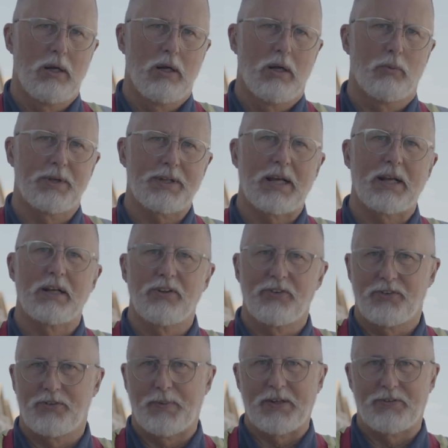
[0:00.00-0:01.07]
And what that is
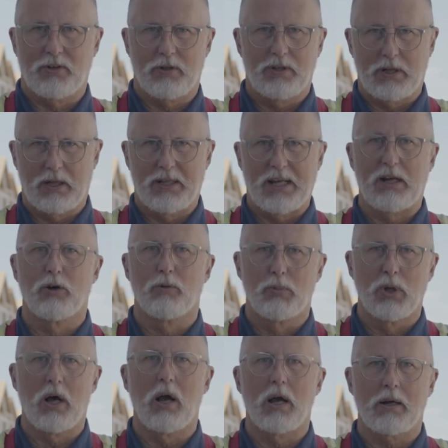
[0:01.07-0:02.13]
basically a Lego
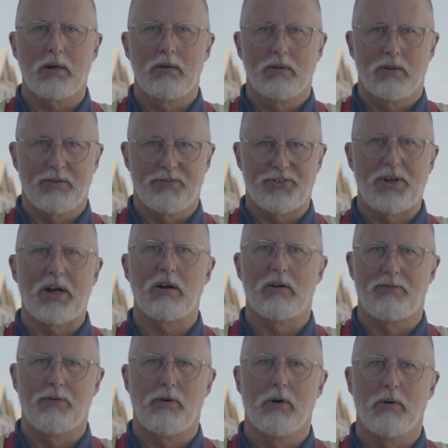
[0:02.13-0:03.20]
block of
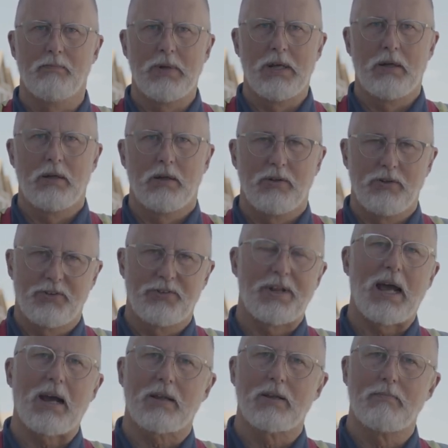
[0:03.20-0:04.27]
styrofoam, and you
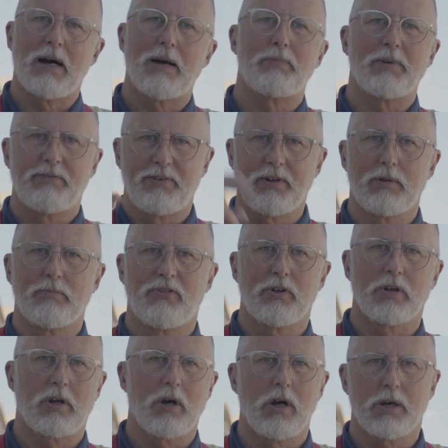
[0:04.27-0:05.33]
stack them up and fill them full
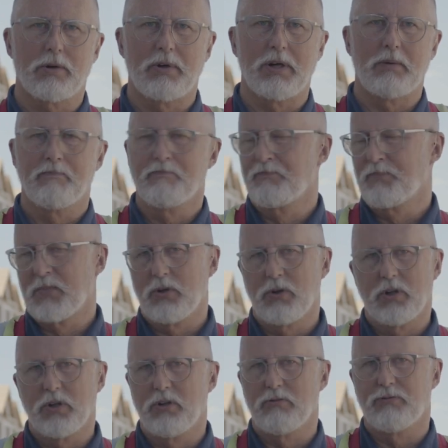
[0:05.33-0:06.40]
of concrete. You
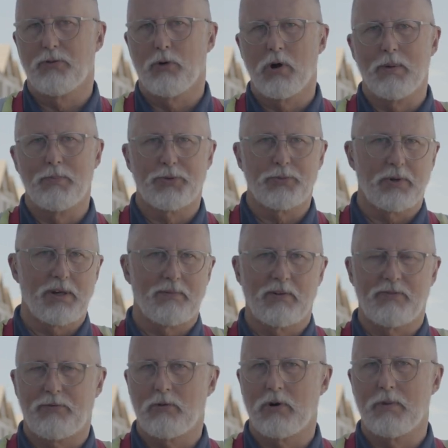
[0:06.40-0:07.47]
can do forms where you have a
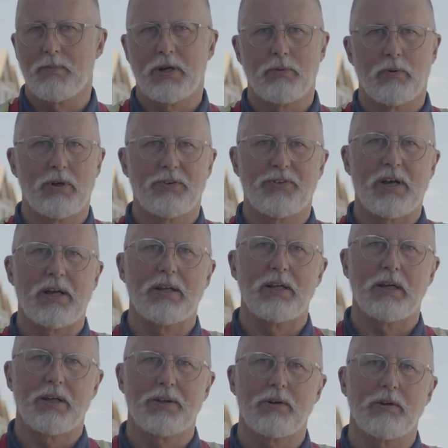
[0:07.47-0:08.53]
form on one side and
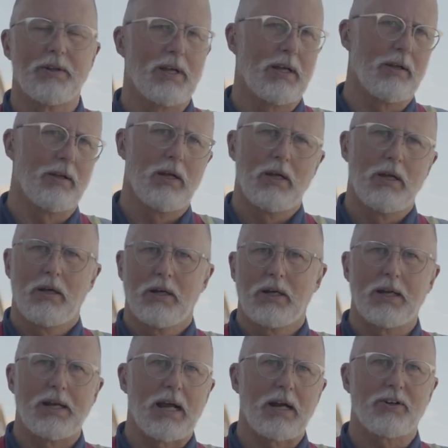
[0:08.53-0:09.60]
the other, and then
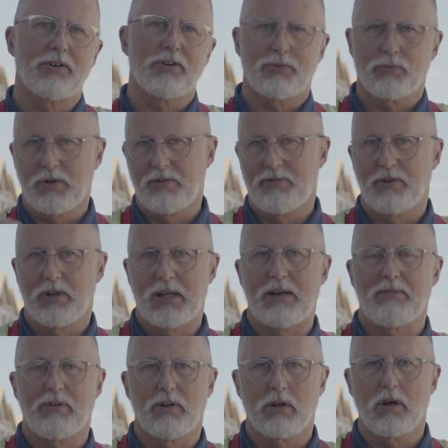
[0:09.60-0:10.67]
connectors where you fill that
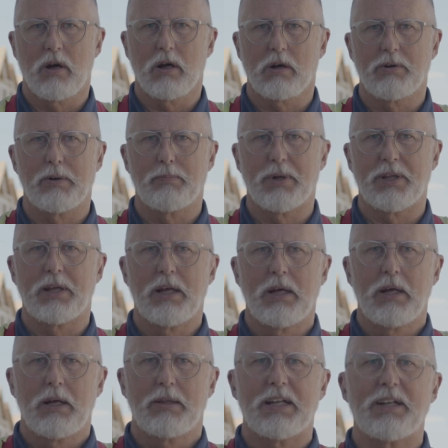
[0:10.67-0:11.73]
full of concrete. But
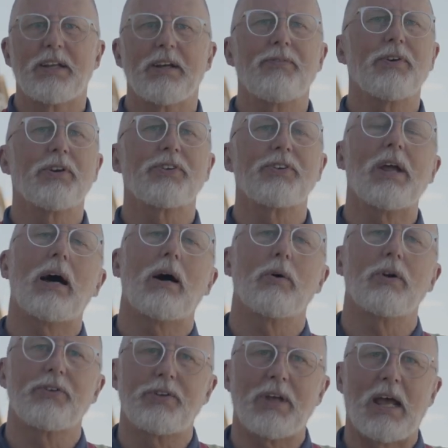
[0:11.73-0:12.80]
the difference now
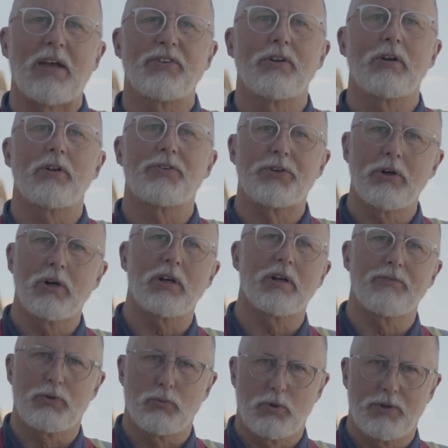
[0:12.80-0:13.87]
is, as an
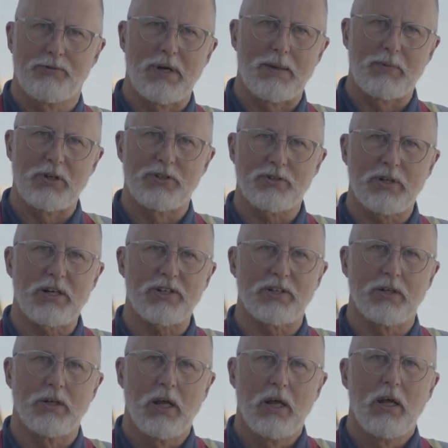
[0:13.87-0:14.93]
alternative to wood frame
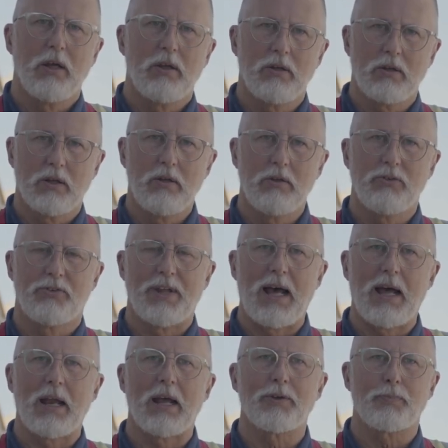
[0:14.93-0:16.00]
construction, you can use
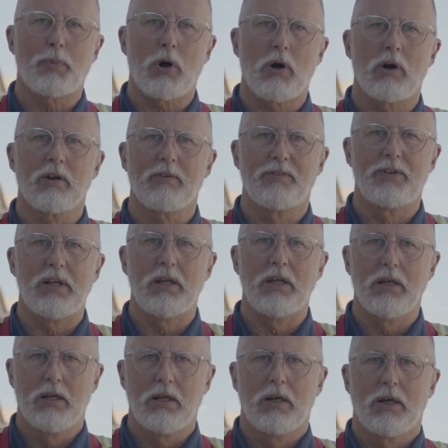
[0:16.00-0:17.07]
that as part of the
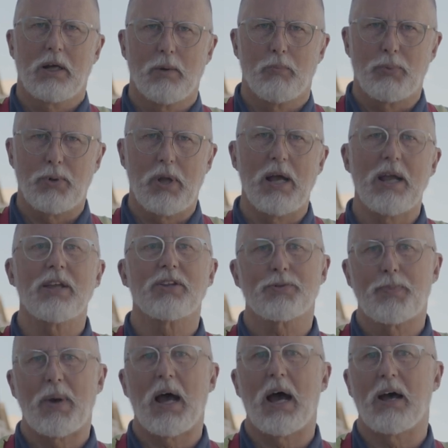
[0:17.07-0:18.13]
compliance
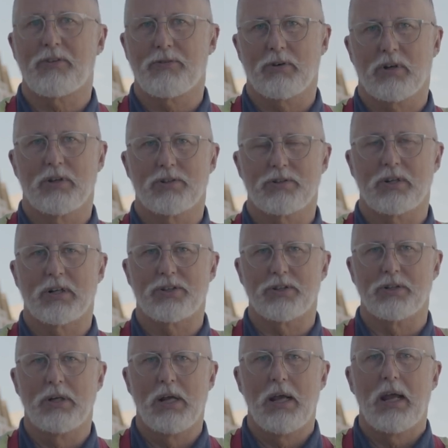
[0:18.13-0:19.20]
path for
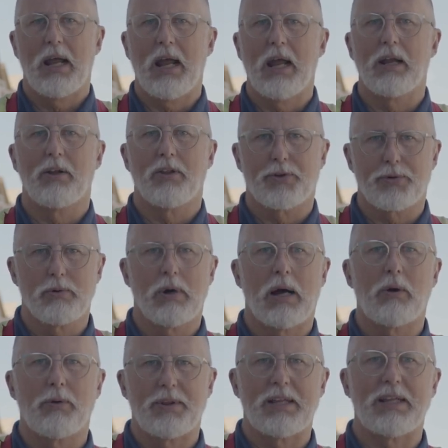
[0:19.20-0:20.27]
construction. And
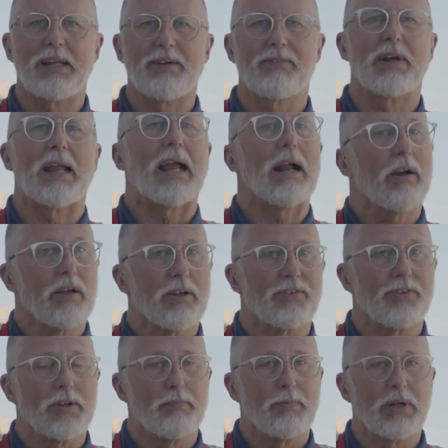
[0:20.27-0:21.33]
throughout the different areas
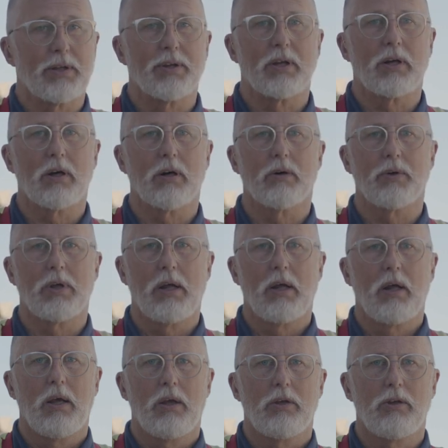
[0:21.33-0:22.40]
in the building code,
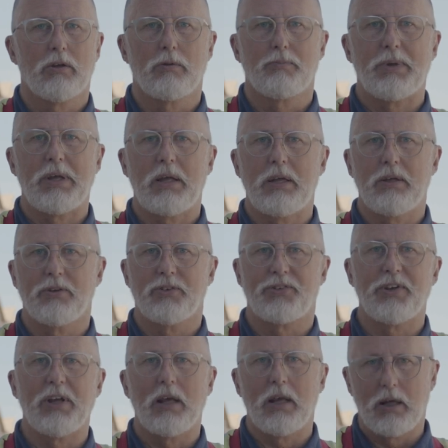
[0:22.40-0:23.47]
you'll be
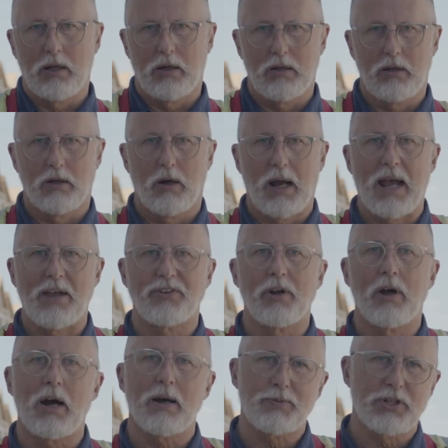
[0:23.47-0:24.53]
seeing, as an
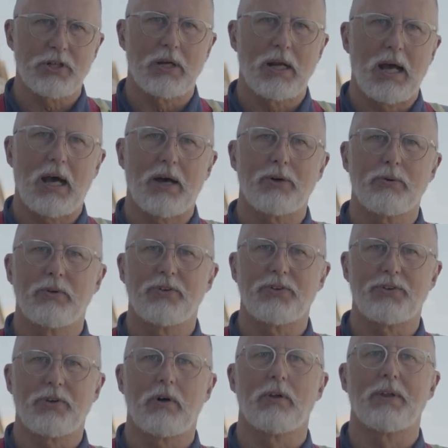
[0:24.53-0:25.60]
option, how to
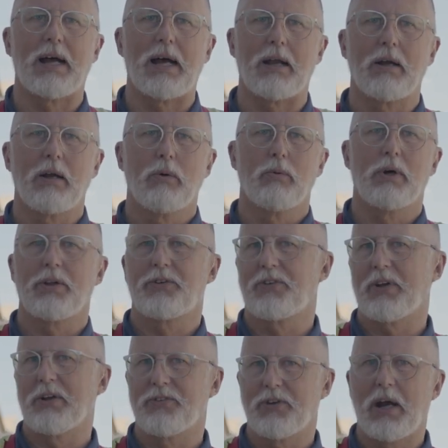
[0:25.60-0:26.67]
install that with,
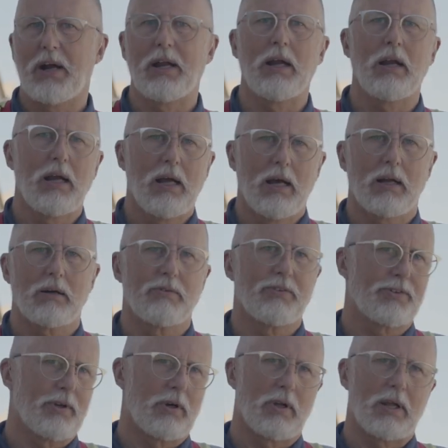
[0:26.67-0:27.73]
say, siding, how to
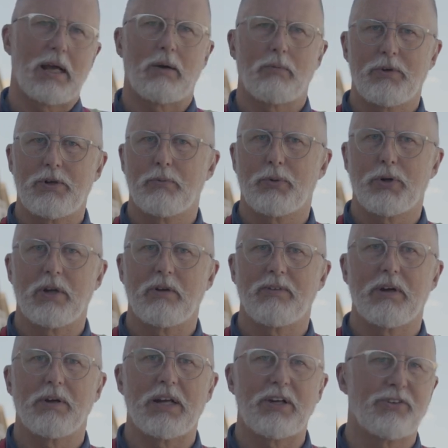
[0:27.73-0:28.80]
install that when you're putting
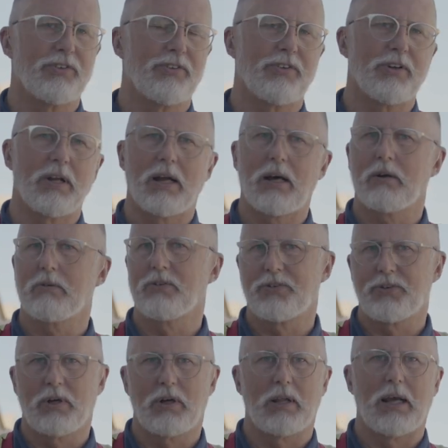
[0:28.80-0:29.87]
foundations in, how to
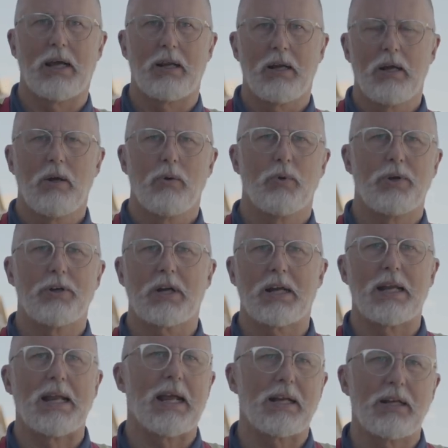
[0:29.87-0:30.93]
install that when you're
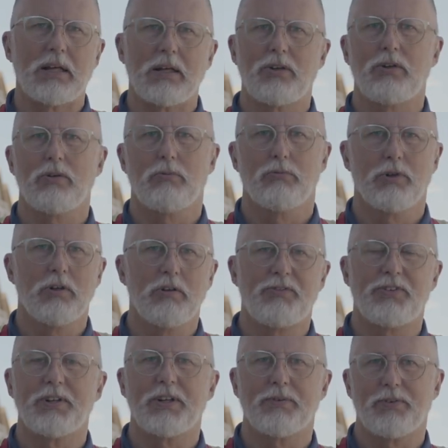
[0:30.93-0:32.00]
connecting to roofs
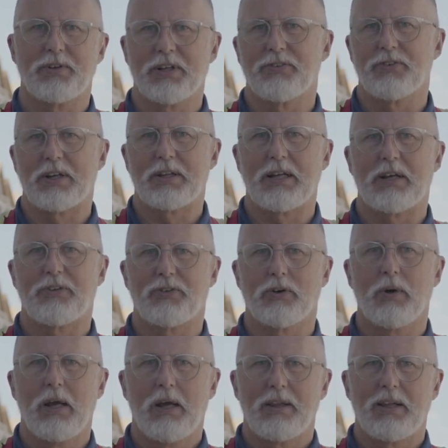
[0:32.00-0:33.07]
and different things like that. So
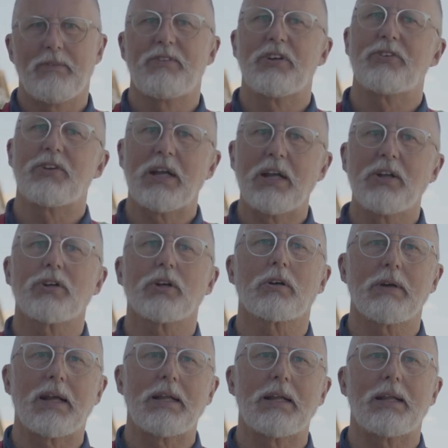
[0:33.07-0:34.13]
they've just
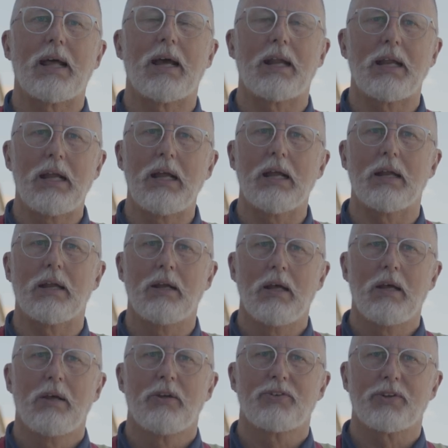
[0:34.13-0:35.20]
integrated that in
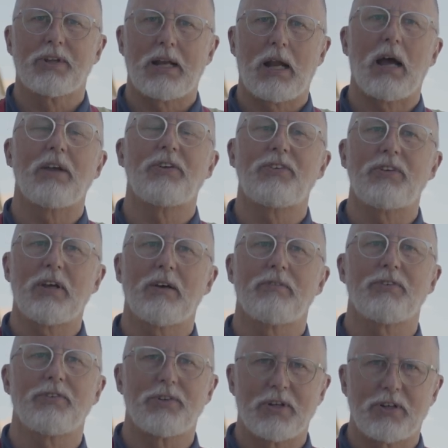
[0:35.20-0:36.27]
so that ICF
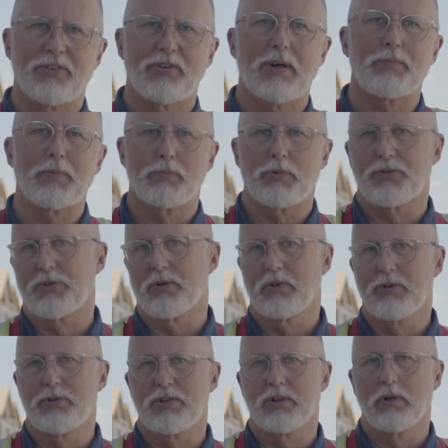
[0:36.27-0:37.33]
is an acceptable
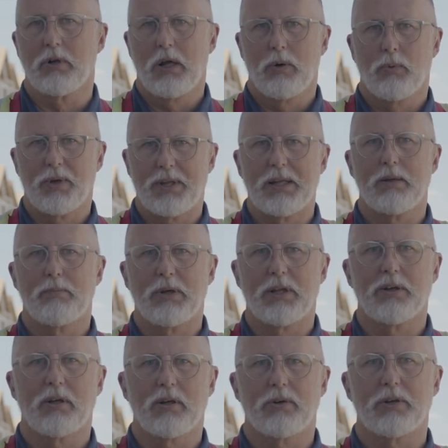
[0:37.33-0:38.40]
solution within the
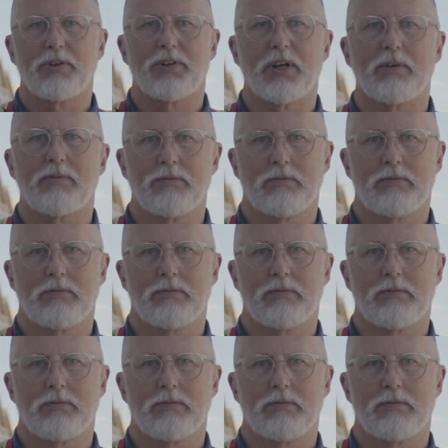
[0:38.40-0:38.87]
building code itself.